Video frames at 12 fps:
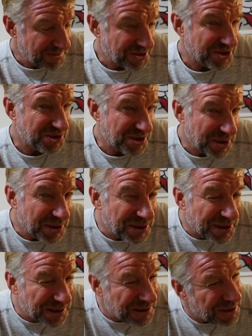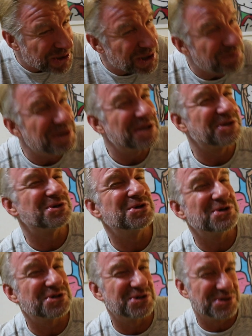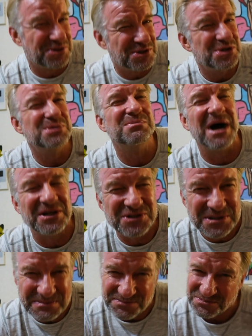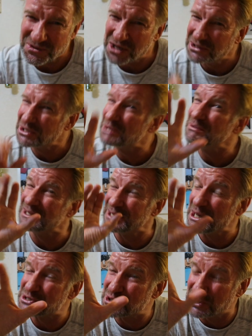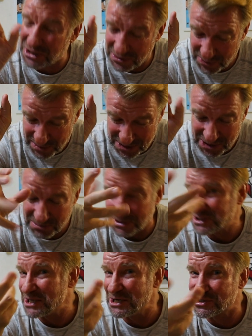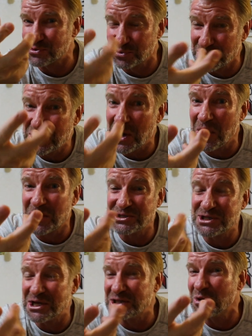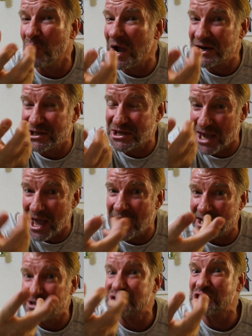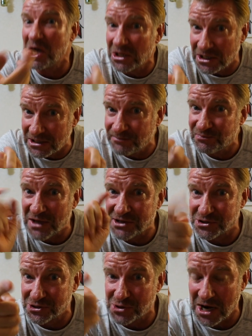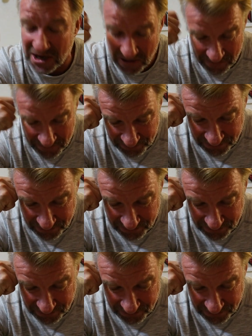Still a little bit cooked too much. A little bit less cooking would be good, but then it's really hard to get the white of the egg solid. That's the trick.